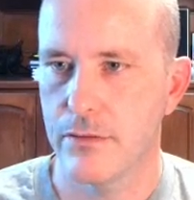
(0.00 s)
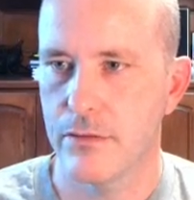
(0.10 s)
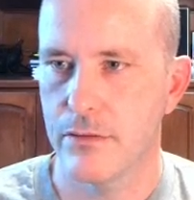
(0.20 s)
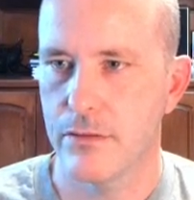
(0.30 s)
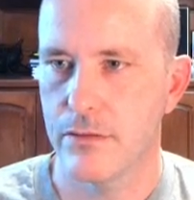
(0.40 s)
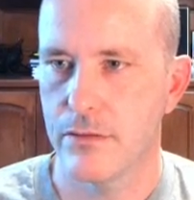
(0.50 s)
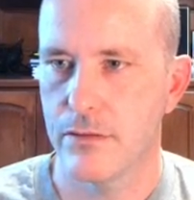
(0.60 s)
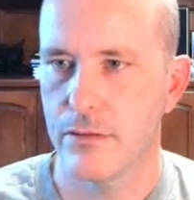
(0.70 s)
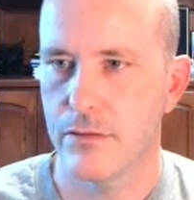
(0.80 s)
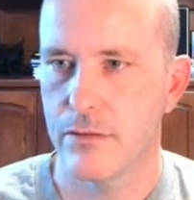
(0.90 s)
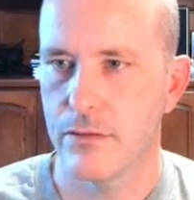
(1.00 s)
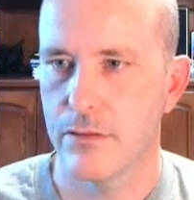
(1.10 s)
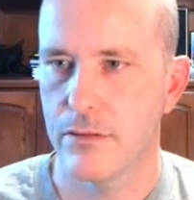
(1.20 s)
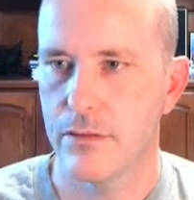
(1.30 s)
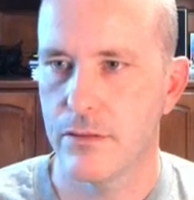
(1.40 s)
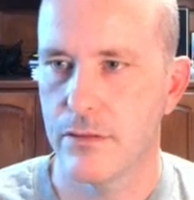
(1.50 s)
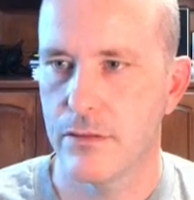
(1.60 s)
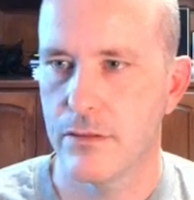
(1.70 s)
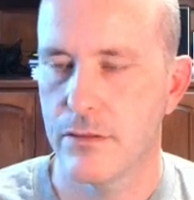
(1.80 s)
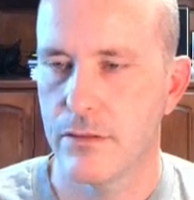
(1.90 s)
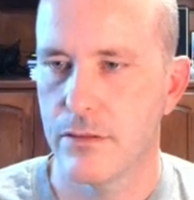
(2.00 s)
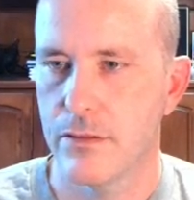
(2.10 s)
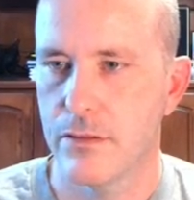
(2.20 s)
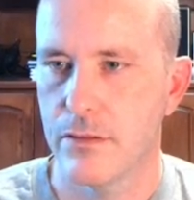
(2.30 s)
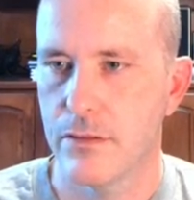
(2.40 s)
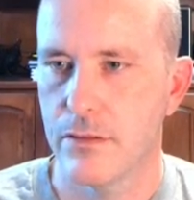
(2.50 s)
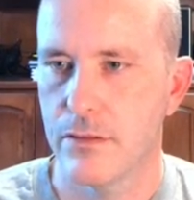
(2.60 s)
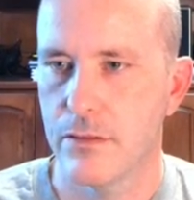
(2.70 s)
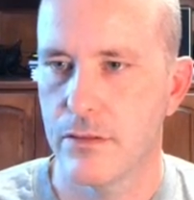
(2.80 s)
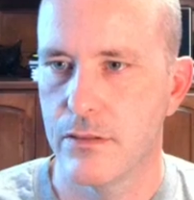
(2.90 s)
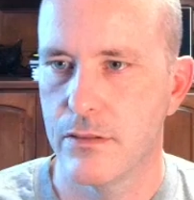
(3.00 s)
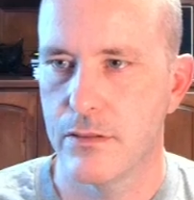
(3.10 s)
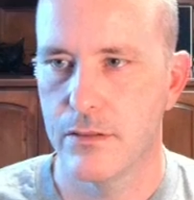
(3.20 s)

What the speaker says: No one is speaking in this clip.